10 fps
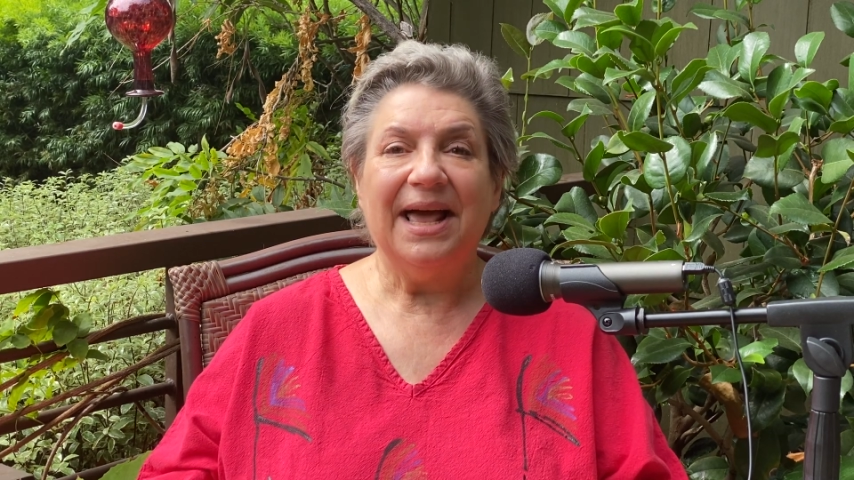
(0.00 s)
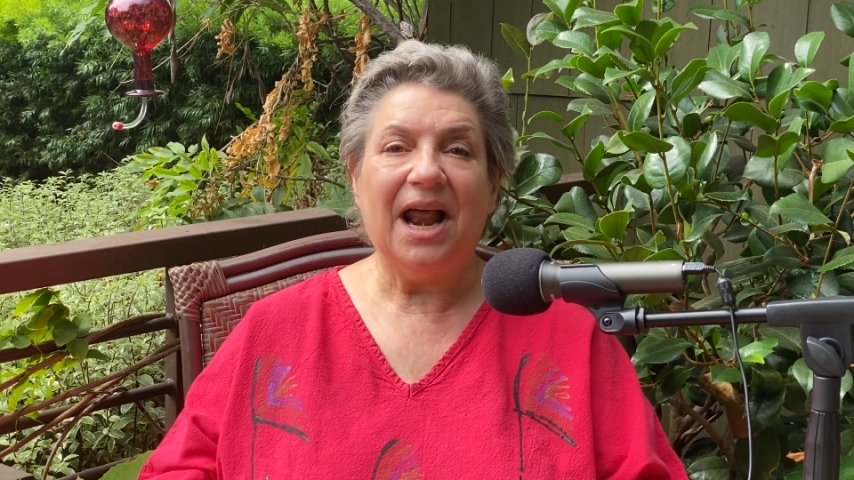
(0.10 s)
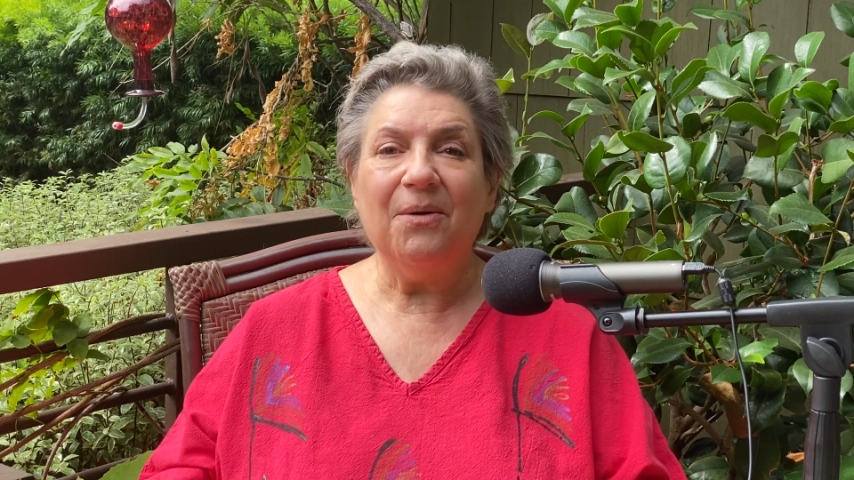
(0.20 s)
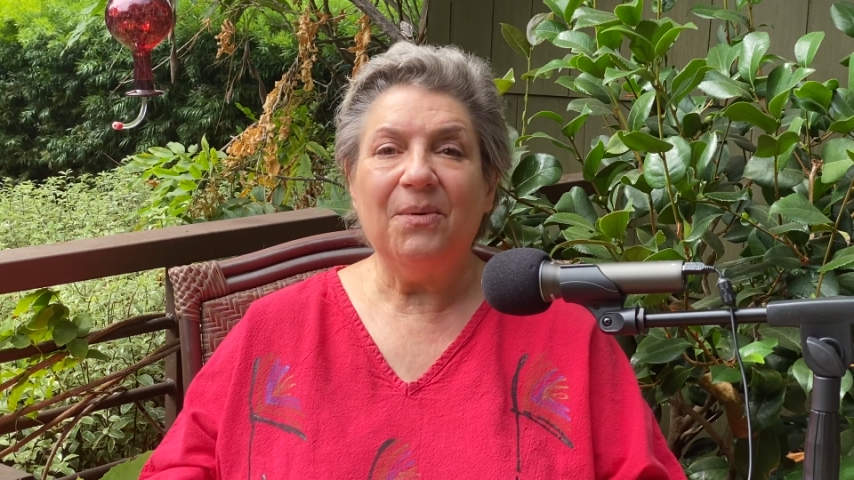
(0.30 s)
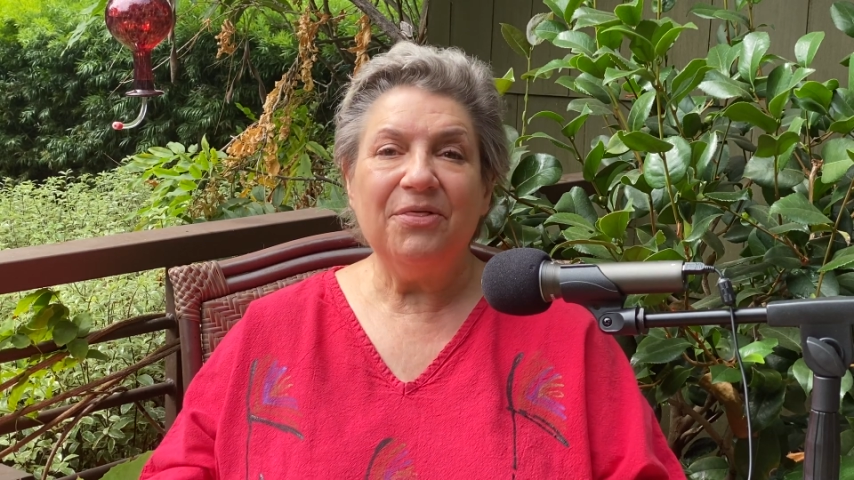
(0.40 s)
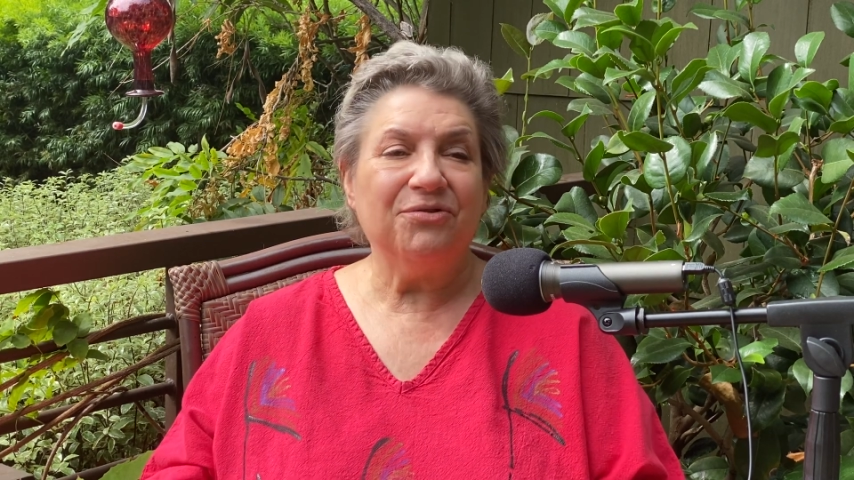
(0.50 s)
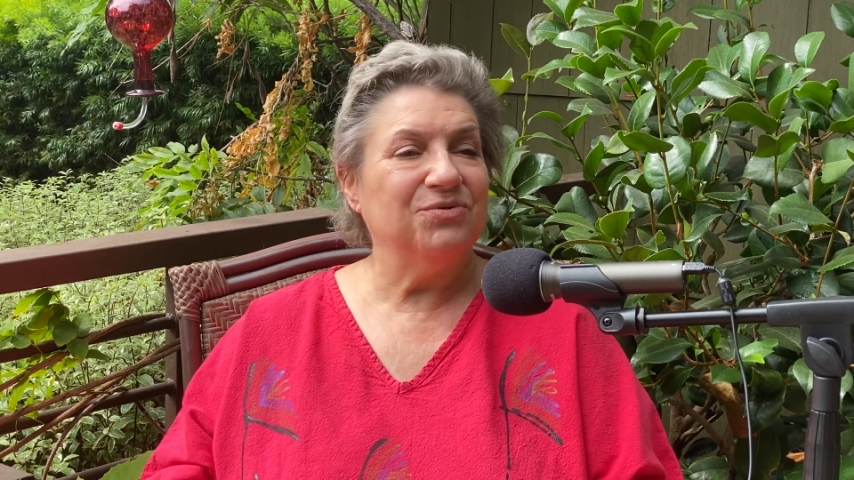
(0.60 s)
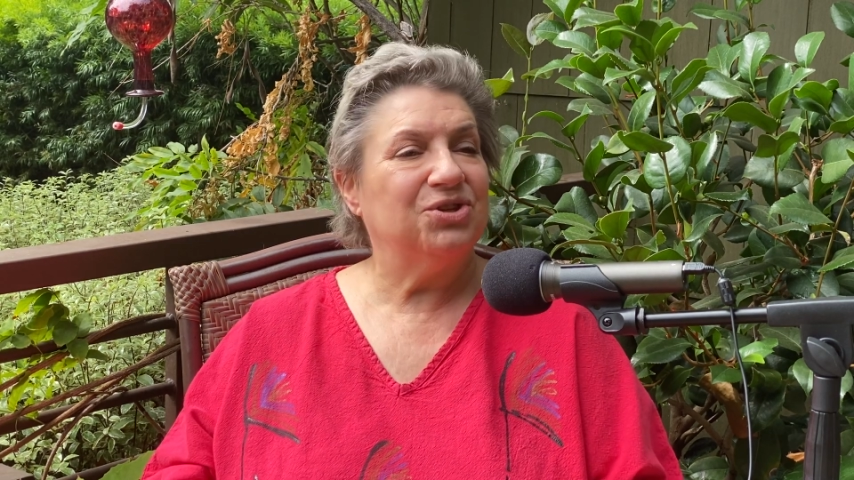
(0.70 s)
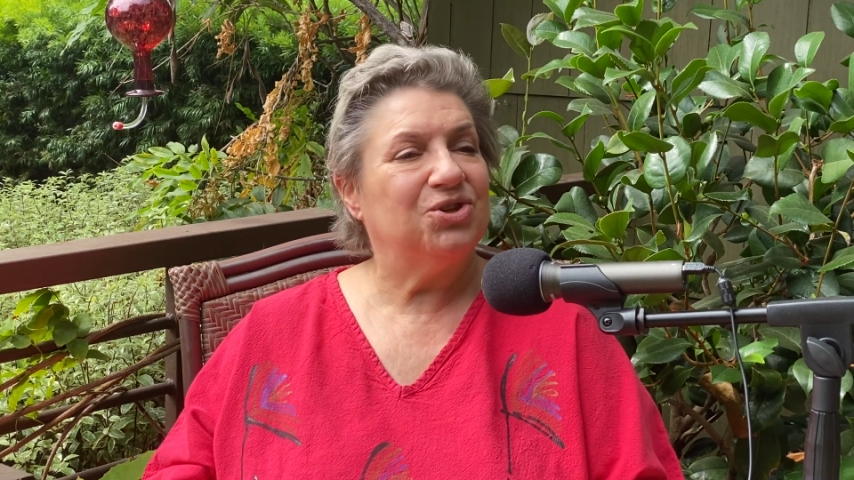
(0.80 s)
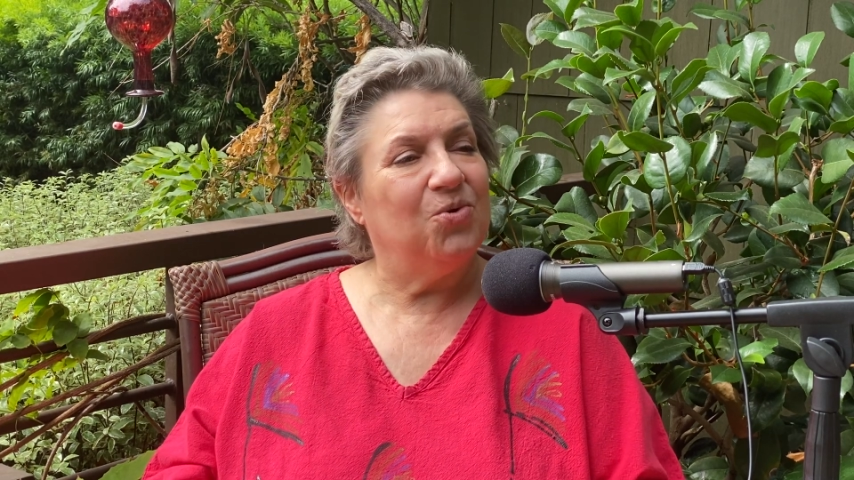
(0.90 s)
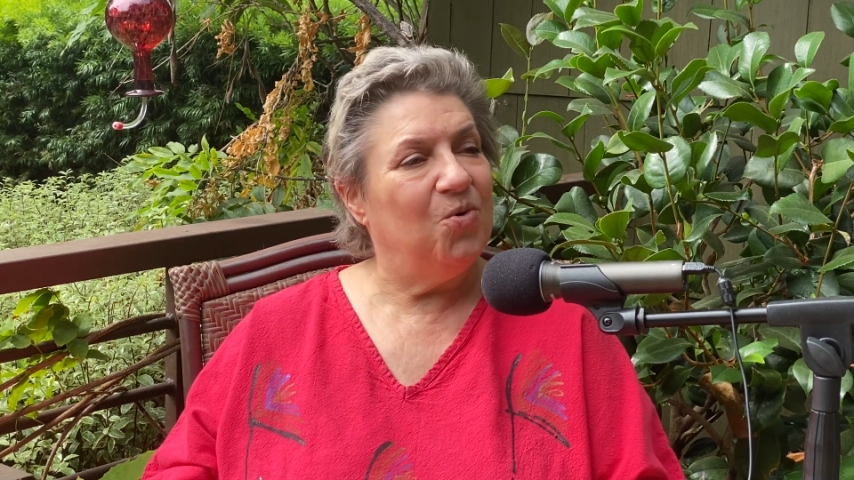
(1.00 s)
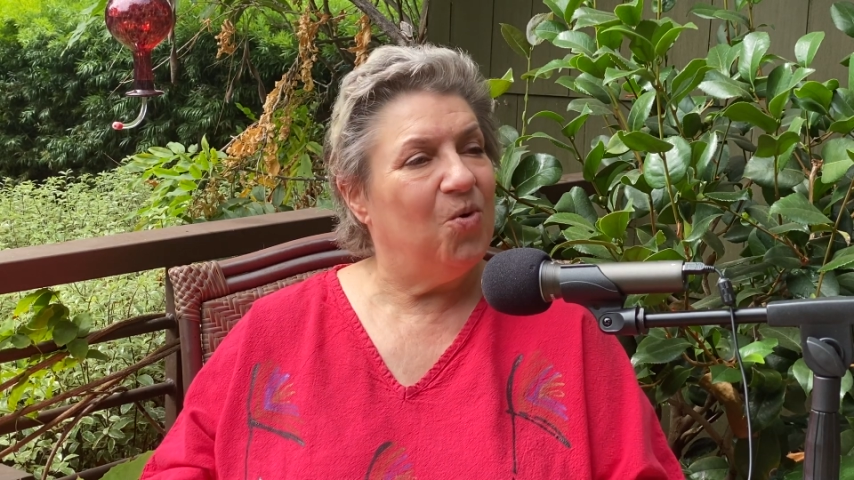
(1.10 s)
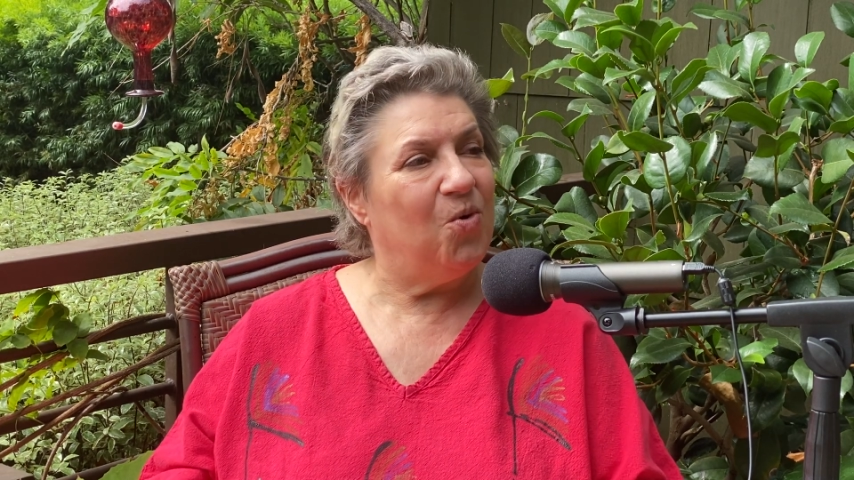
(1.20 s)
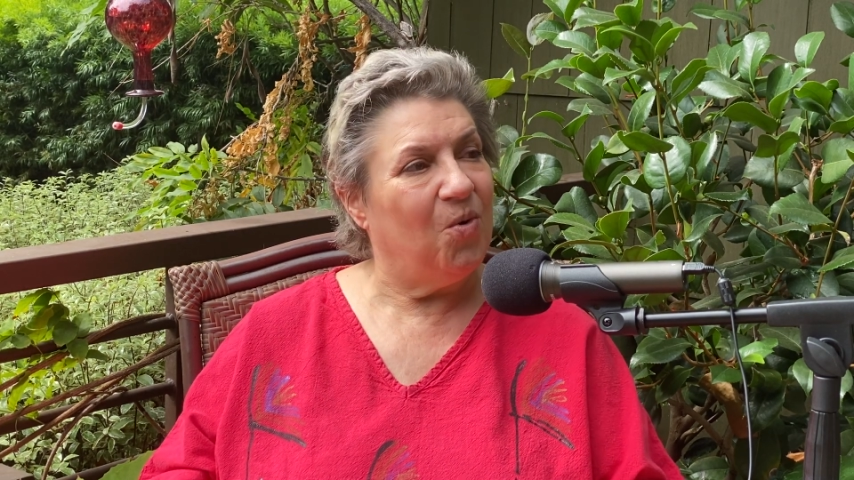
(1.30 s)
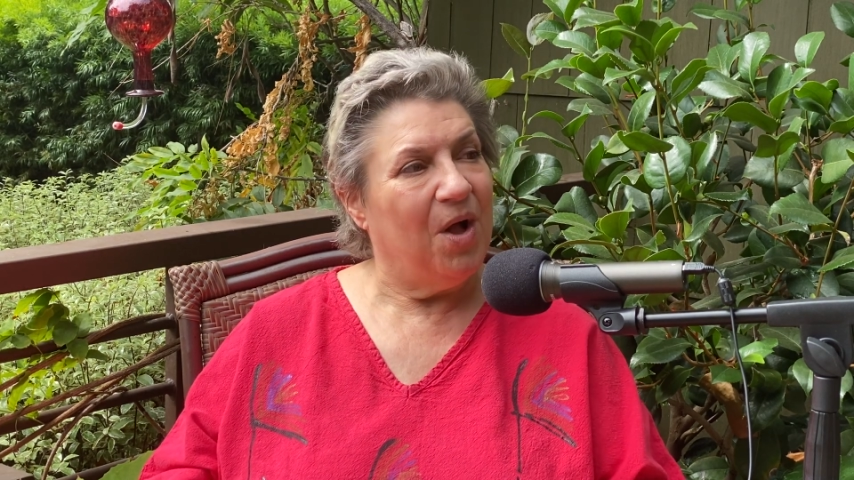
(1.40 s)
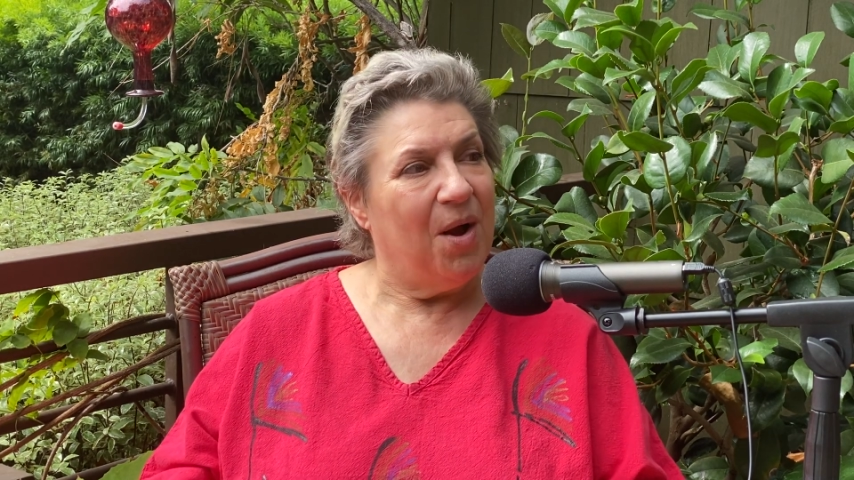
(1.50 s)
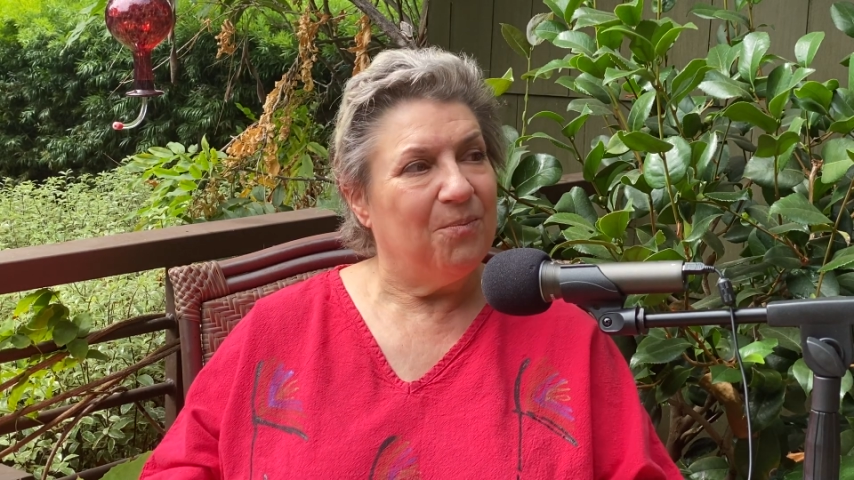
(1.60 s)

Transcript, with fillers: And I went through school